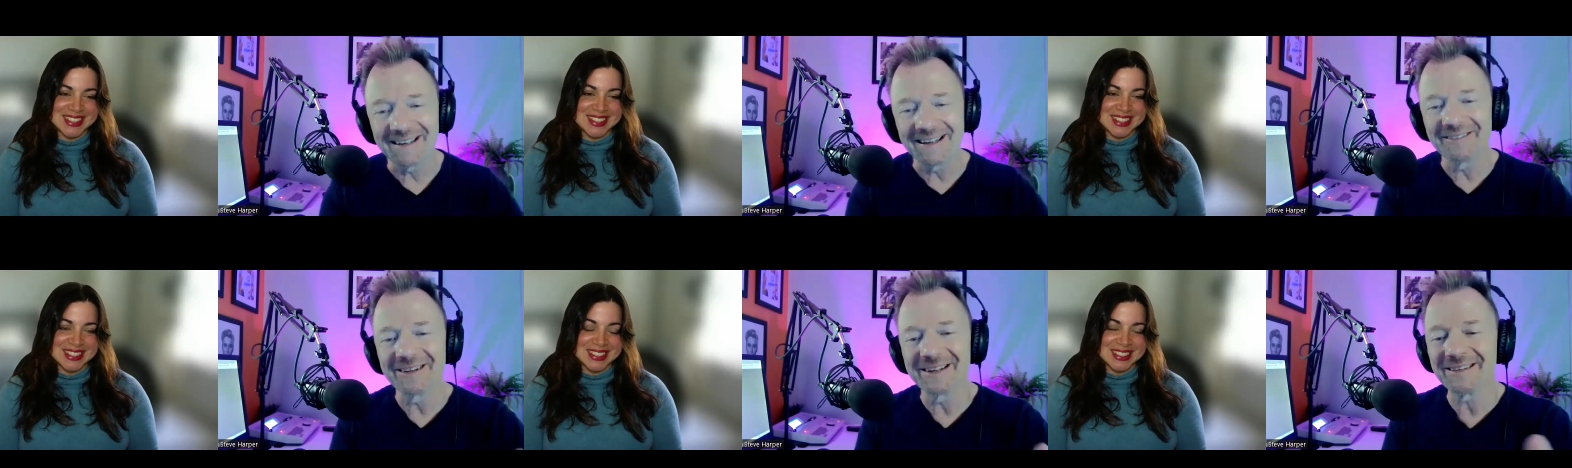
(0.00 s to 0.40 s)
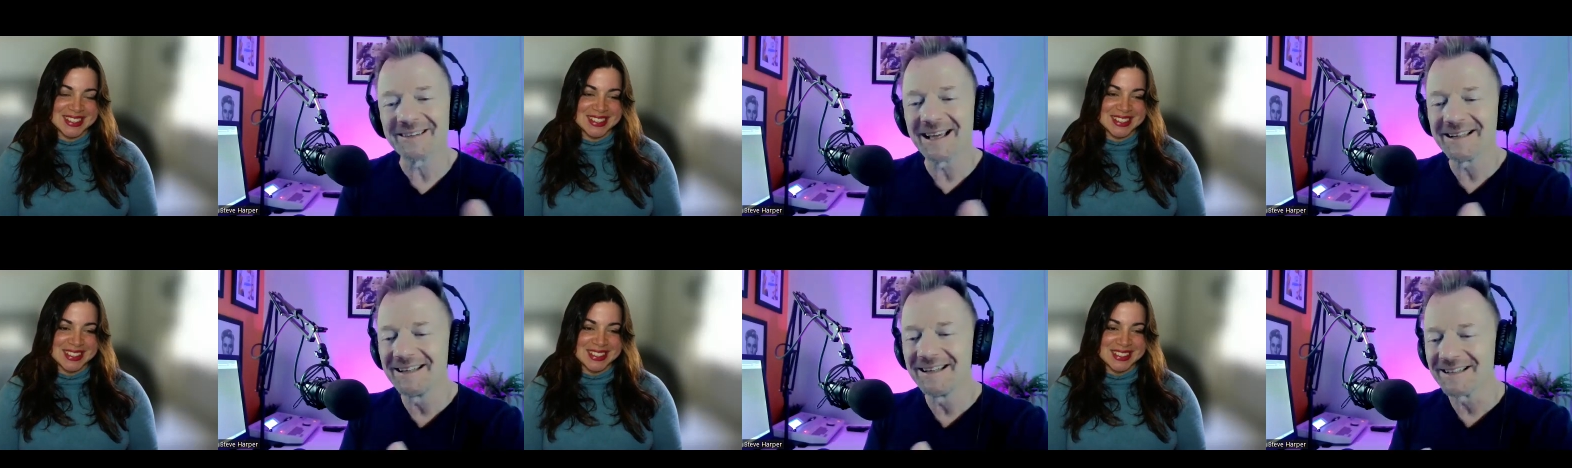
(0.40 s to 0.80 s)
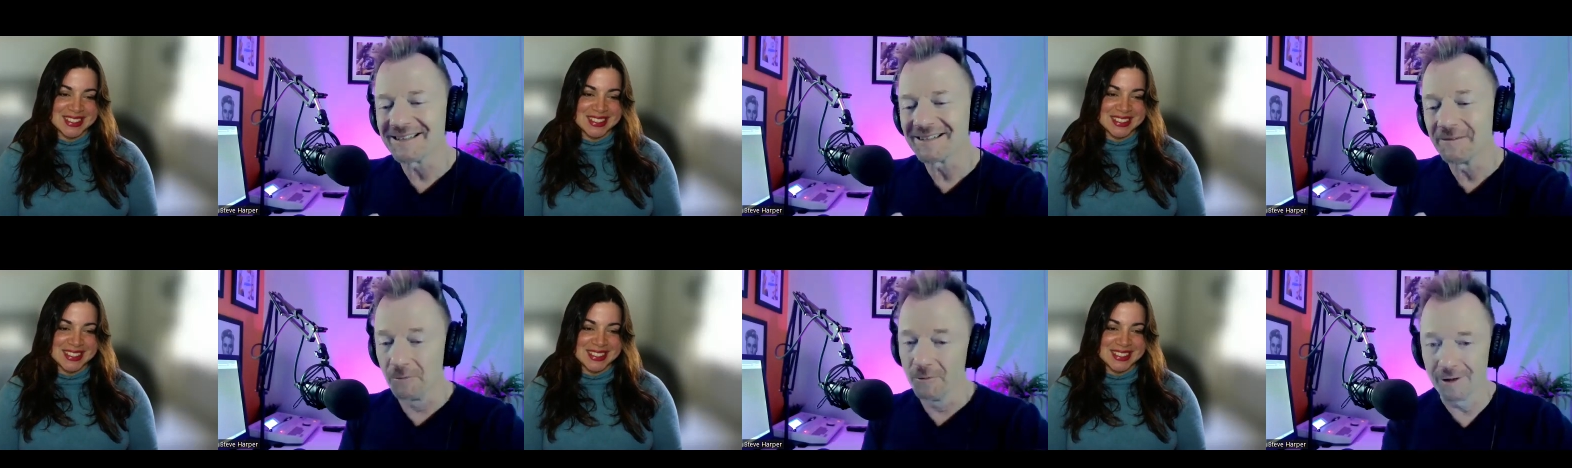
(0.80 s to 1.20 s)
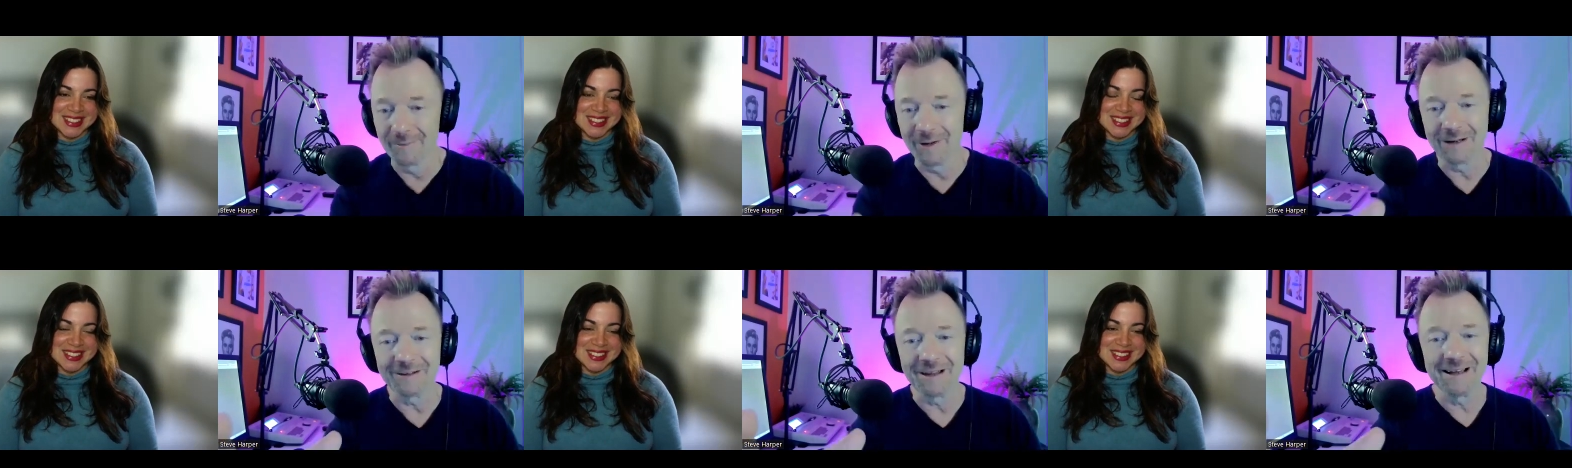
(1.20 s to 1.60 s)
Speaker 1: do you think of it like this? What
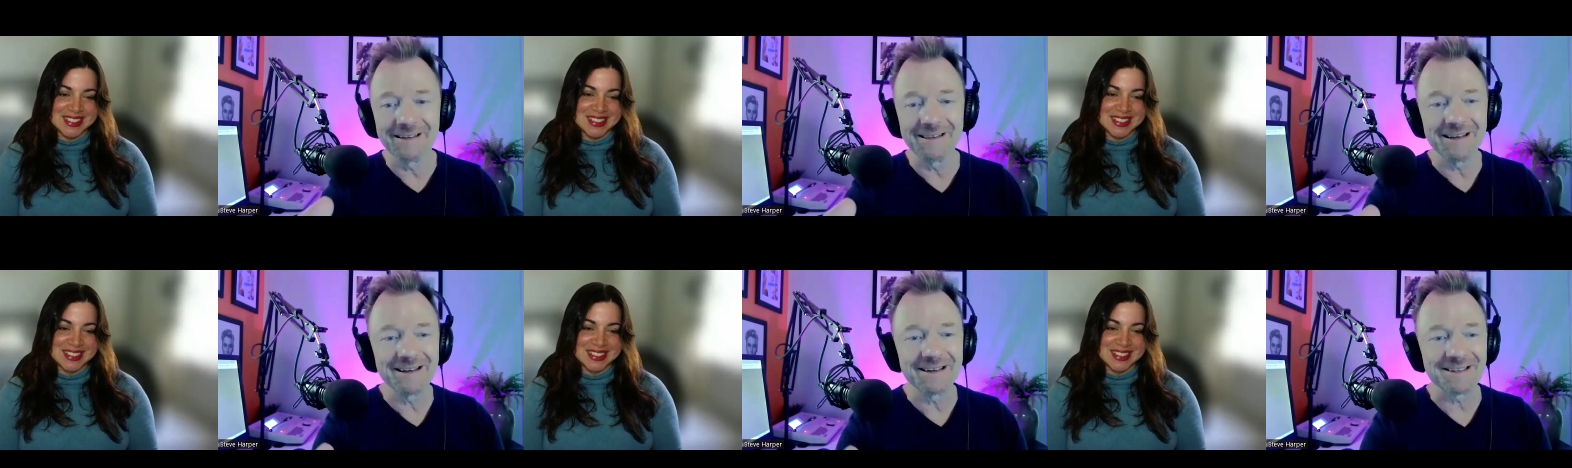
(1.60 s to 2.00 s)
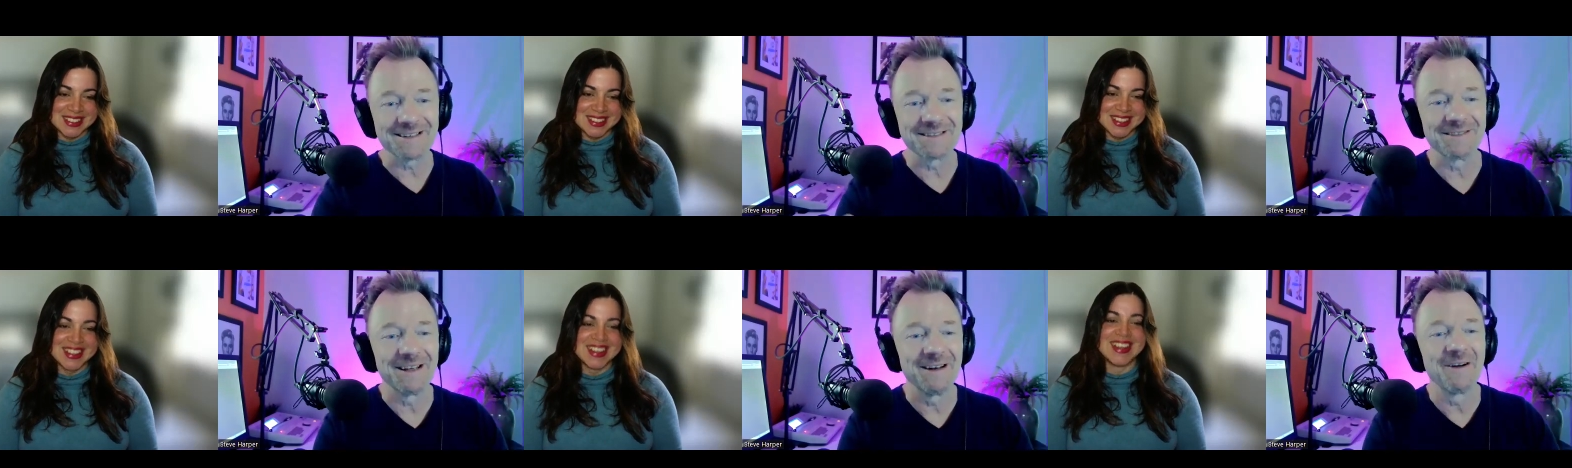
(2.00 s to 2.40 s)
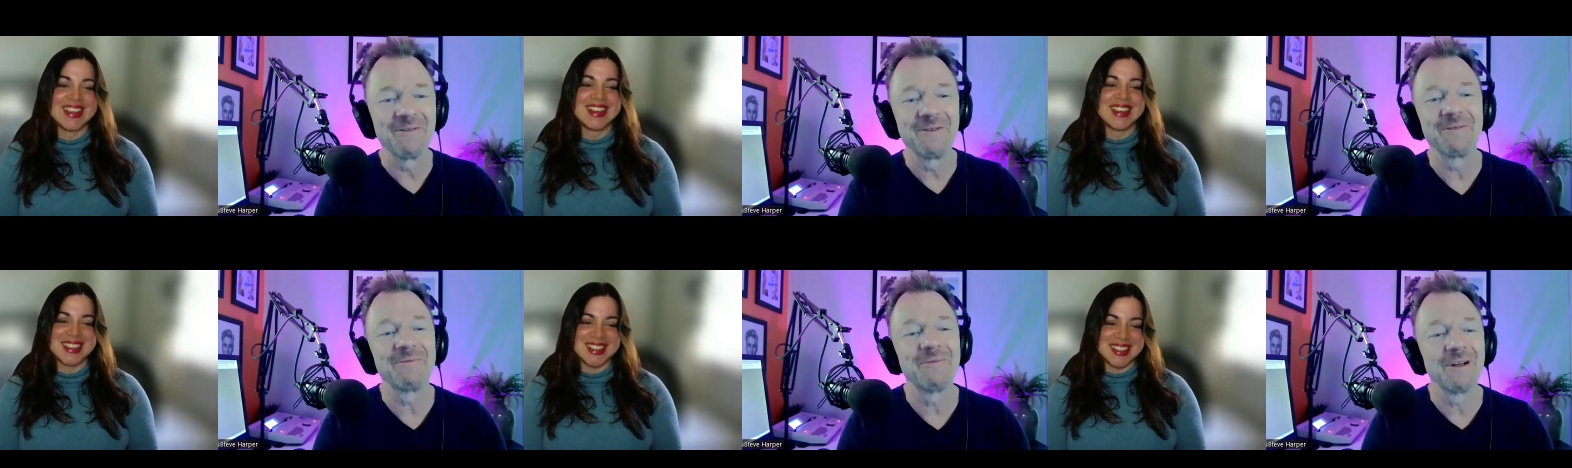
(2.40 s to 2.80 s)
about like this? You know,